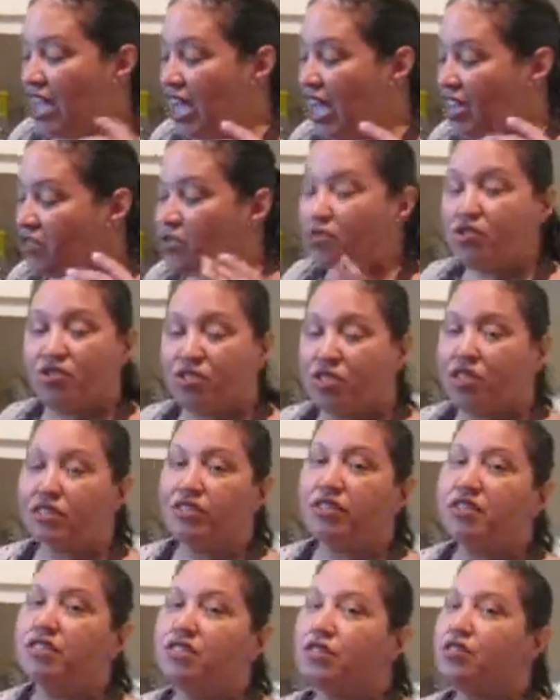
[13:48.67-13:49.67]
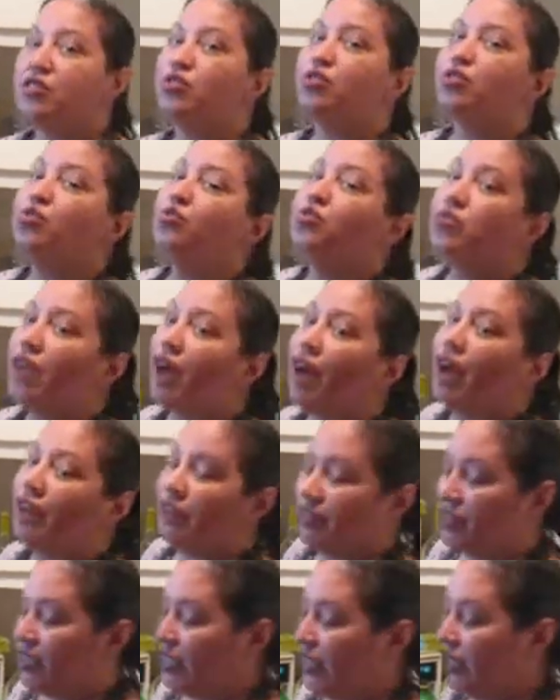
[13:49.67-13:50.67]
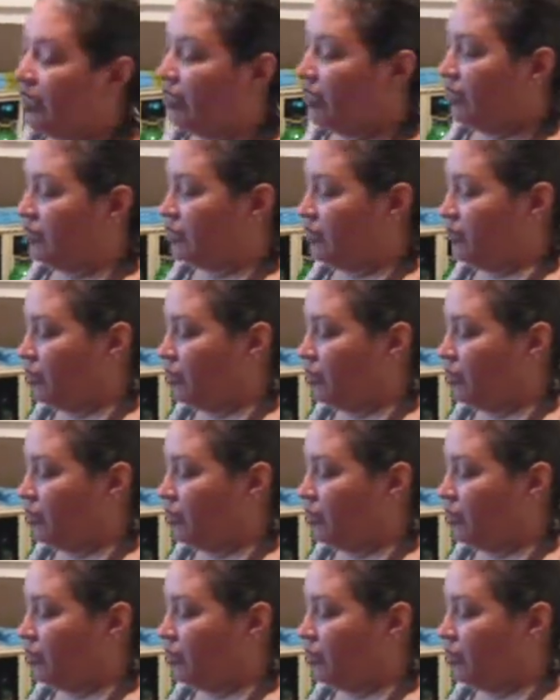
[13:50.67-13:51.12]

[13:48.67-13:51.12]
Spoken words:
And you seriously do not need